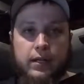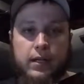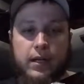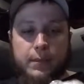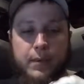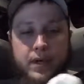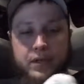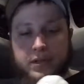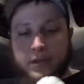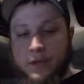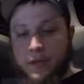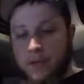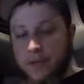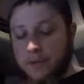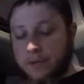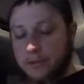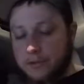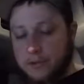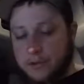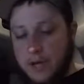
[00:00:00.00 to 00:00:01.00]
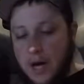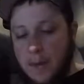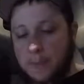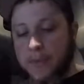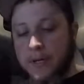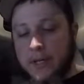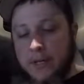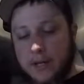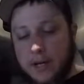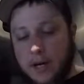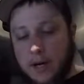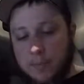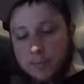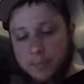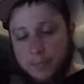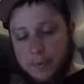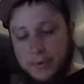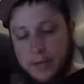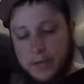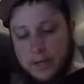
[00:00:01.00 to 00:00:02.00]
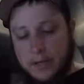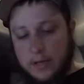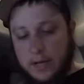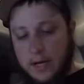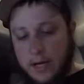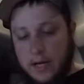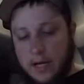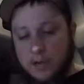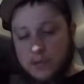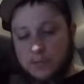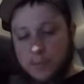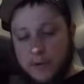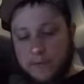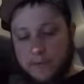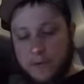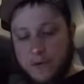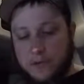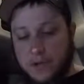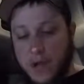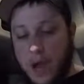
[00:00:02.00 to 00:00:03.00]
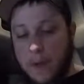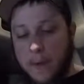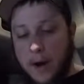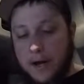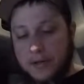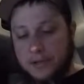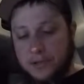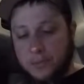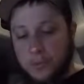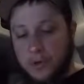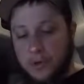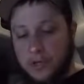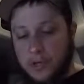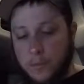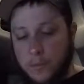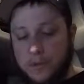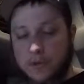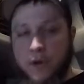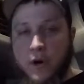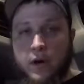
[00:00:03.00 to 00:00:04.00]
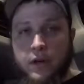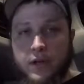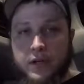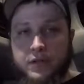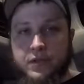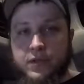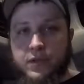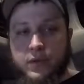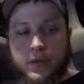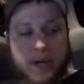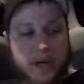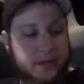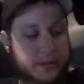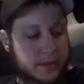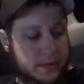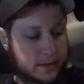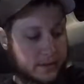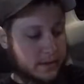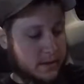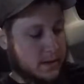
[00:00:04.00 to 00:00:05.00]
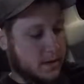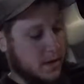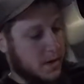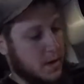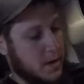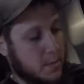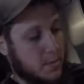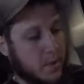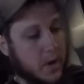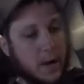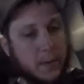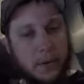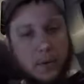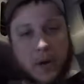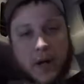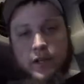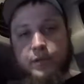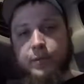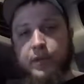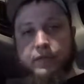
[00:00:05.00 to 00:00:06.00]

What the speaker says: I'm actually going to chop it up, and it's my first time actually working with garlic, so you guys get to probably watch me